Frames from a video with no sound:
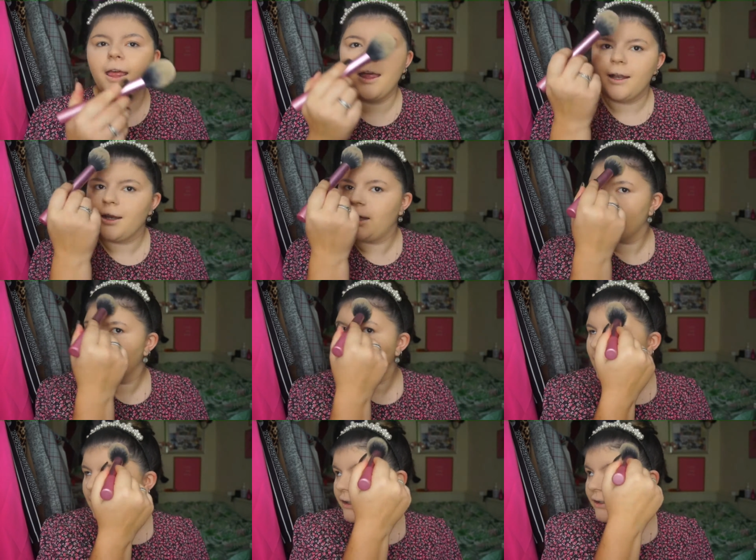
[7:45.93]
like
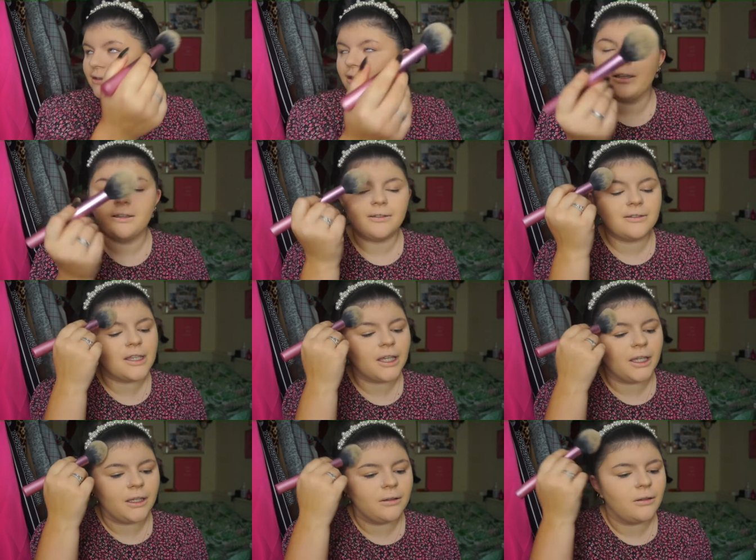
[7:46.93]
I'm going to
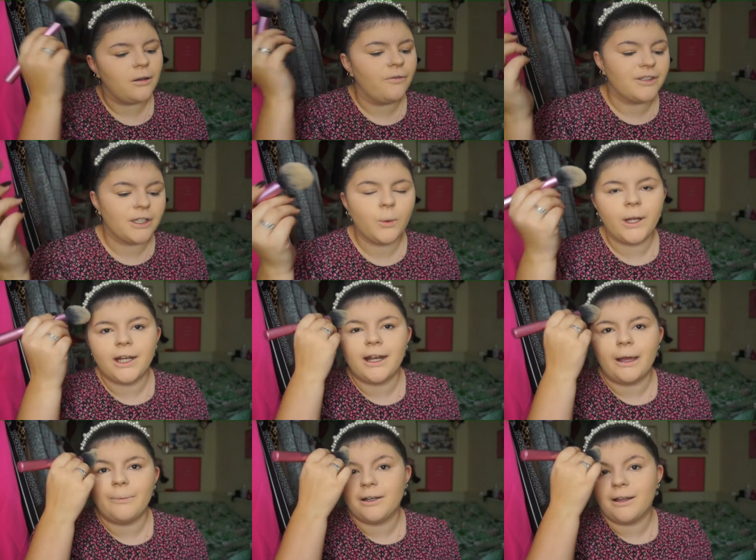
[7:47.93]
see obviously Queen and
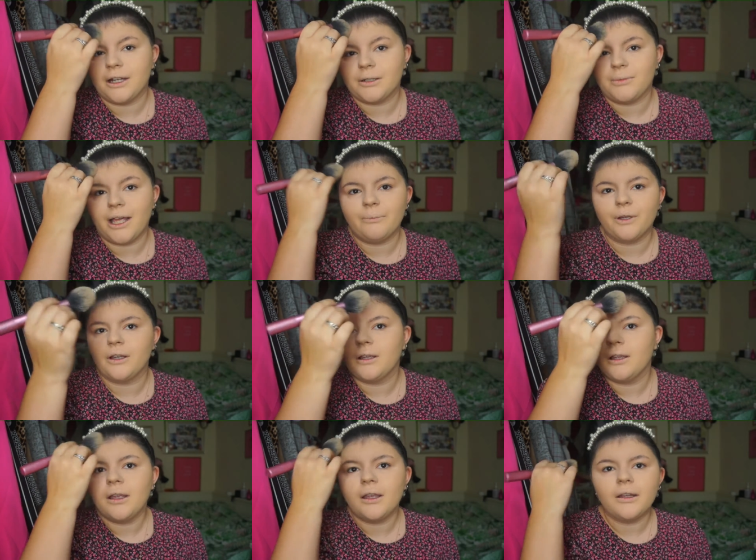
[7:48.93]
Adam Lambert
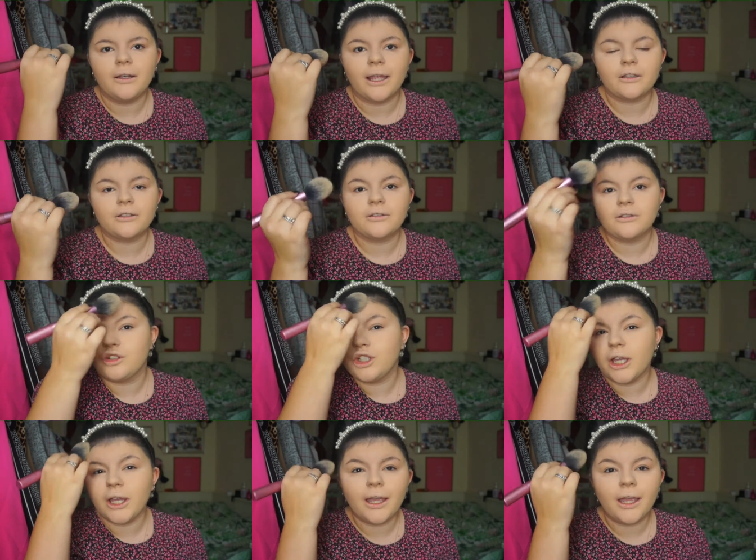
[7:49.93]
next
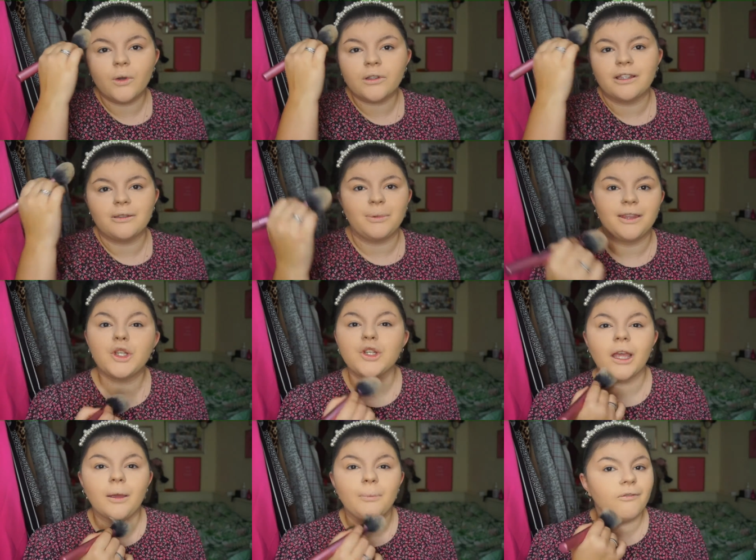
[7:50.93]
year. It was meant to be this
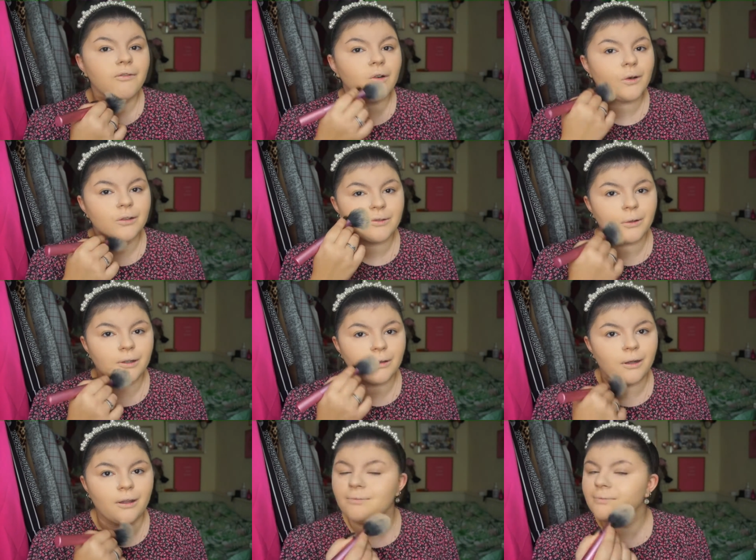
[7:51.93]
year, but of course
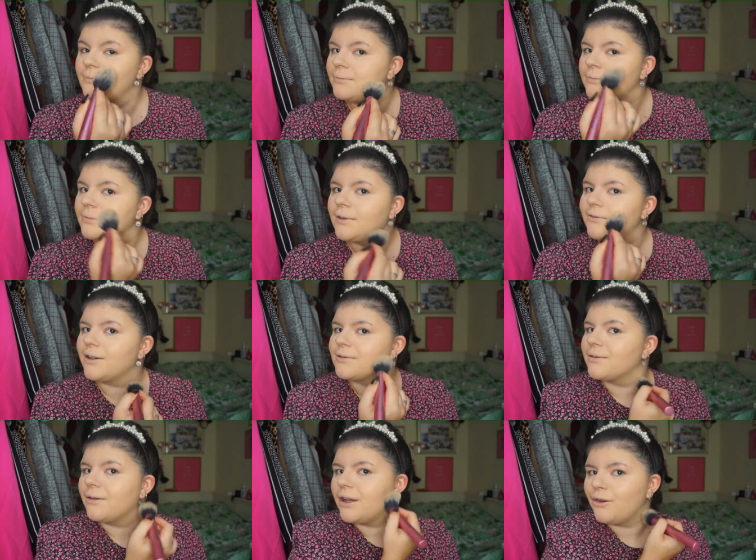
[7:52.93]
2020 fucked us
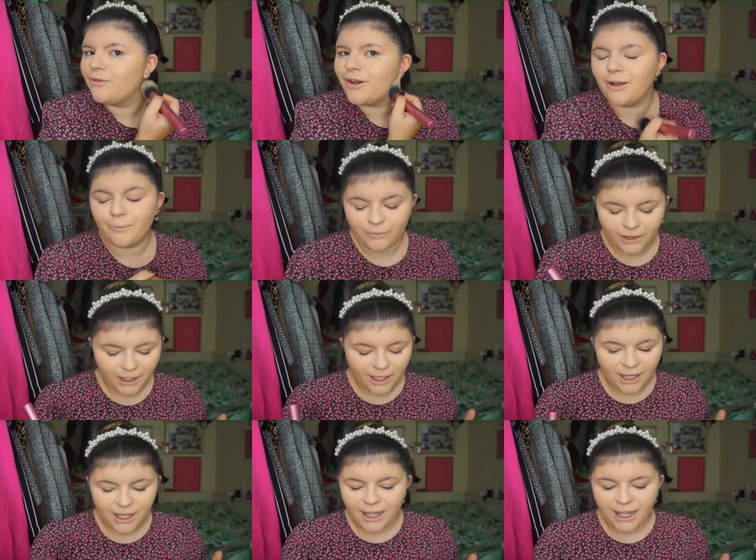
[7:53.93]
all over.
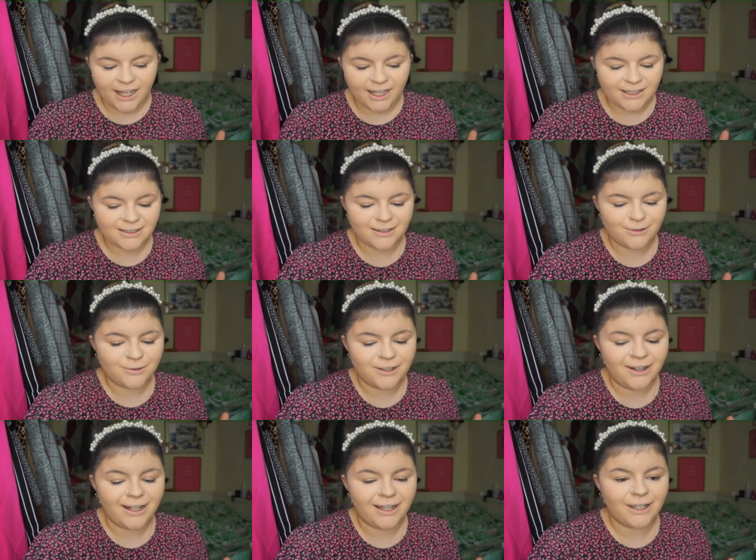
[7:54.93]
And although I
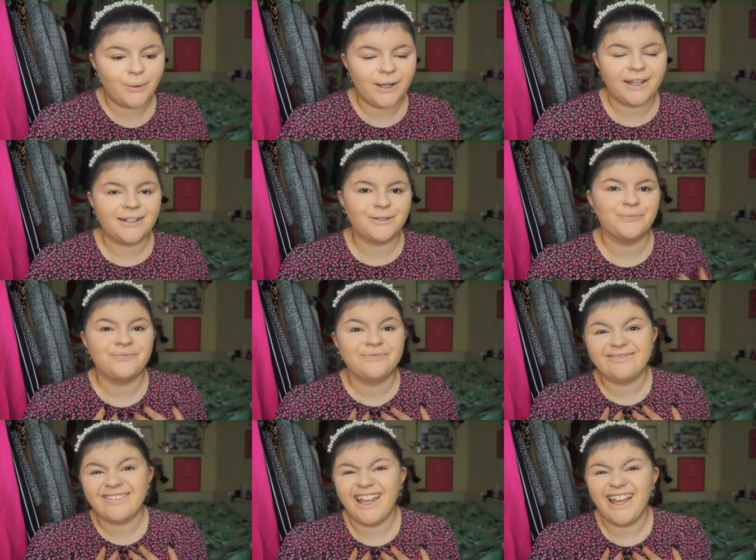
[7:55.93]
like Queen,
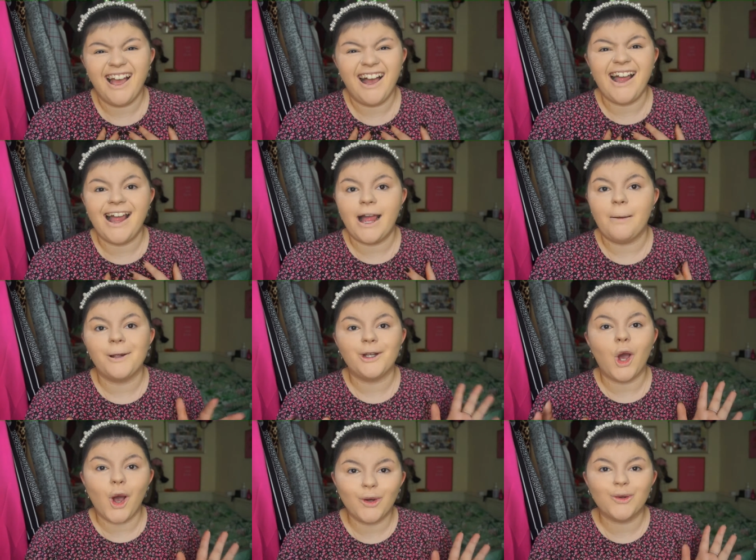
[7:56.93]
I am an
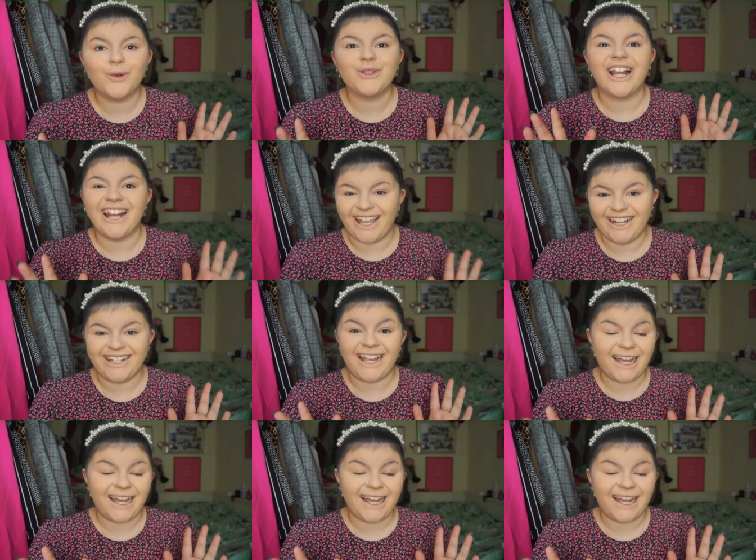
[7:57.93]
old lady at